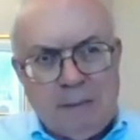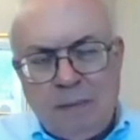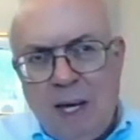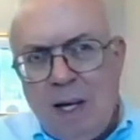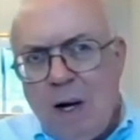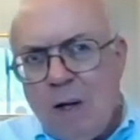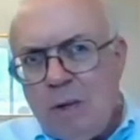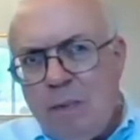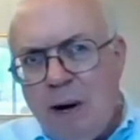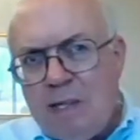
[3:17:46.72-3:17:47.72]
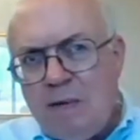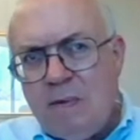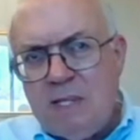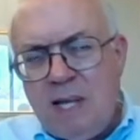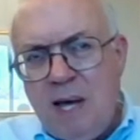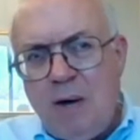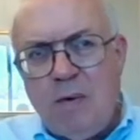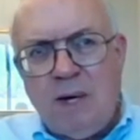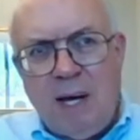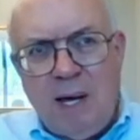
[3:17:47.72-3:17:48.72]
in other parts of the state or
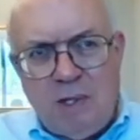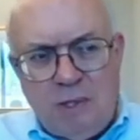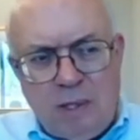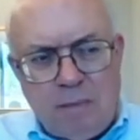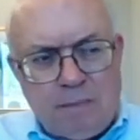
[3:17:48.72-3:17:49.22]
the nation